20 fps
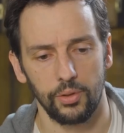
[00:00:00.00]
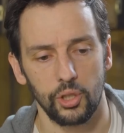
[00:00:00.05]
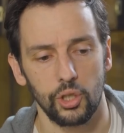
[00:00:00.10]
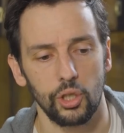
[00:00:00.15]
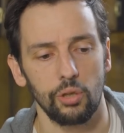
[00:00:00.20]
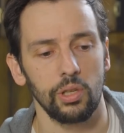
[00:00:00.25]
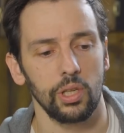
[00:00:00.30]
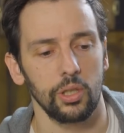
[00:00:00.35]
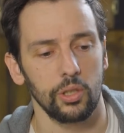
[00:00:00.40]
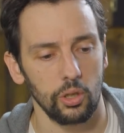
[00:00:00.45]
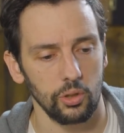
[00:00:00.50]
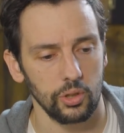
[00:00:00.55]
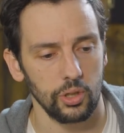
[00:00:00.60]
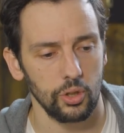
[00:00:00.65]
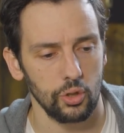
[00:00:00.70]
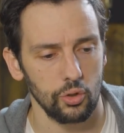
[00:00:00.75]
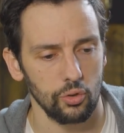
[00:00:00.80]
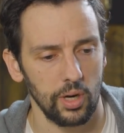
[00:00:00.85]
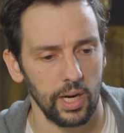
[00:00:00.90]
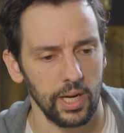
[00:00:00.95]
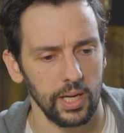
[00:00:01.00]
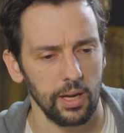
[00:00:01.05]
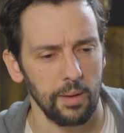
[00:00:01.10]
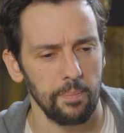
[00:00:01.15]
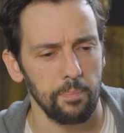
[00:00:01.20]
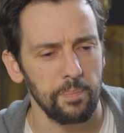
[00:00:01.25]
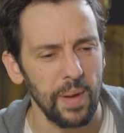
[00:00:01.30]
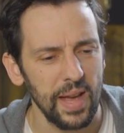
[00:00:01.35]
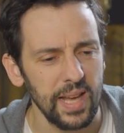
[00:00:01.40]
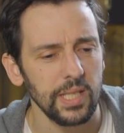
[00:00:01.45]
the junior doctor strike
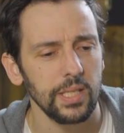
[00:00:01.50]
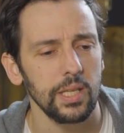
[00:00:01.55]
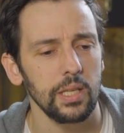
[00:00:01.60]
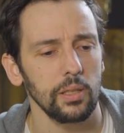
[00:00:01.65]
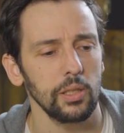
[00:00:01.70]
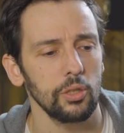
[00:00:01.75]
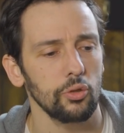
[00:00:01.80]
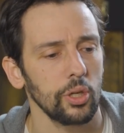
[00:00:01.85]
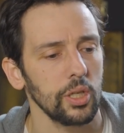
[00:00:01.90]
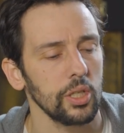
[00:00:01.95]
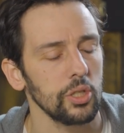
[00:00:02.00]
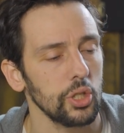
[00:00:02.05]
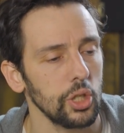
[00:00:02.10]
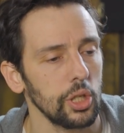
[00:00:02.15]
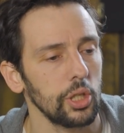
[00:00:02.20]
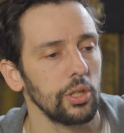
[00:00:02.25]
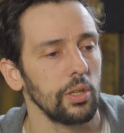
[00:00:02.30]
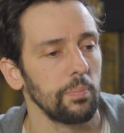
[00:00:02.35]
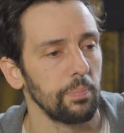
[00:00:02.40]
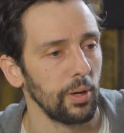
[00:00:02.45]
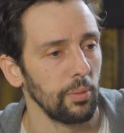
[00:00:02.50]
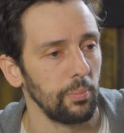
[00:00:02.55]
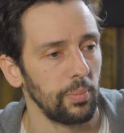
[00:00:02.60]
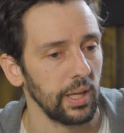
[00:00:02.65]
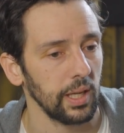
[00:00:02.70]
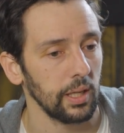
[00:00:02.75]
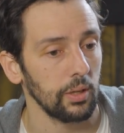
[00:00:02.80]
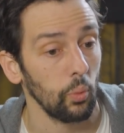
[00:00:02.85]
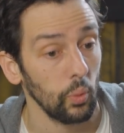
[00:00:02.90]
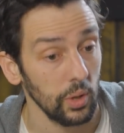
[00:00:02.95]
and basically trying to turn the
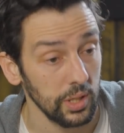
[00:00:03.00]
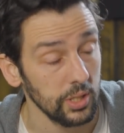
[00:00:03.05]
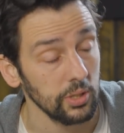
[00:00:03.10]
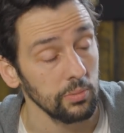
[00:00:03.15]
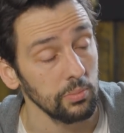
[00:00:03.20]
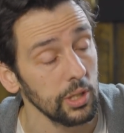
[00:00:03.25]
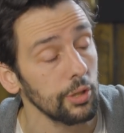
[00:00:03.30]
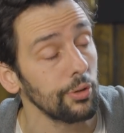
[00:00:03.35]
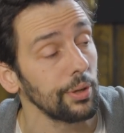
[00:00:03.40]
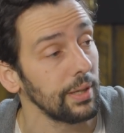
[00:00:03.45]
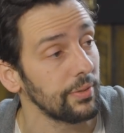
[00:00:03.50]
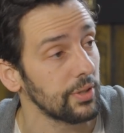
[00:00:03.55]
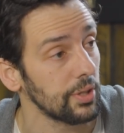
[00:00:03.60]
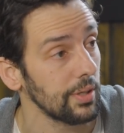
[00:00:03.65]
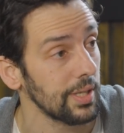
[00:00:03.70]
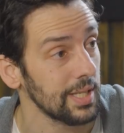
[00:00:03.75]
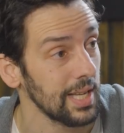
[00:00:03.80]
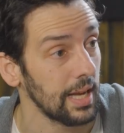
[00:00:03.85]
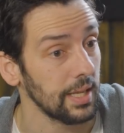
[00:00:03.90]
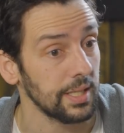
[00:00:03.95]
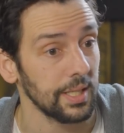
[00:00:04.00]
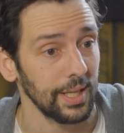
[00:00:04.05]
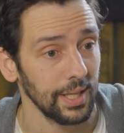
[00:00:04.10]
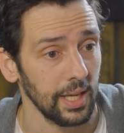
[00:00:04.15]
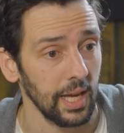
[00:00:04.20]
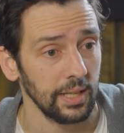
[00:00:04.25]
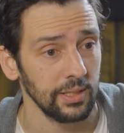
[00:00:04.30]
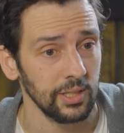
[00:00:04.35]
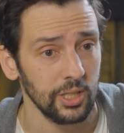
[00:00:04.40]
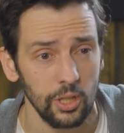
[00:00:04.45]
public, with some degree of success,
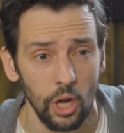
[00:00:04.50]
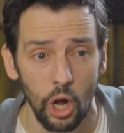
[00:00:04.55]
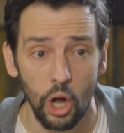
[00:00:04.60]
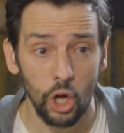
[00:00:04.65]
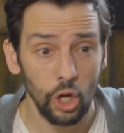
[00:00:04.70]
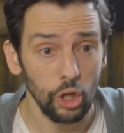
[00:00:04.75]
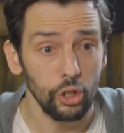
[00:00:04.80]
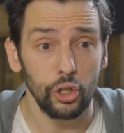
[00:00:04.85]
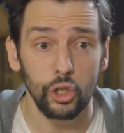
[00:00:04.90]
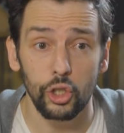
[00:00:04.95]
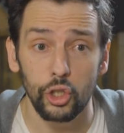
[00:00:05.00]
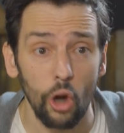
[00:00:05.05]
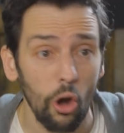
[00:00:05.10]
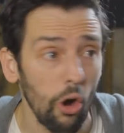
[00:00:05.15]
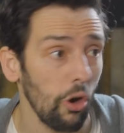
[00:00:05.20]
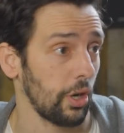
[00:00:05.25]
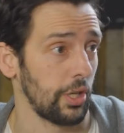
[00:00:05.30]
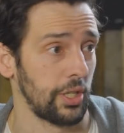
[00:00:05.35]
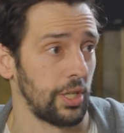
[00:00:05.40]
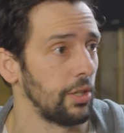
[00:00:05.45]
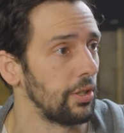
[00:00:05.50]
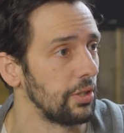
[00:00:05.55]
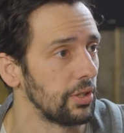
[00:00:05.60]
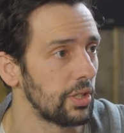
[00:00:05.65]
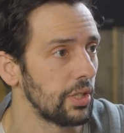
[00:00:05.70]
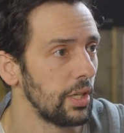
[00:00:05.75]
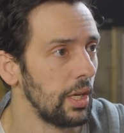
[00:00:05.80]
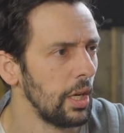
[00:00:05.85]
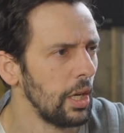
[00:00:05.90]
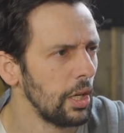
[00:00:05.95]
against doctors.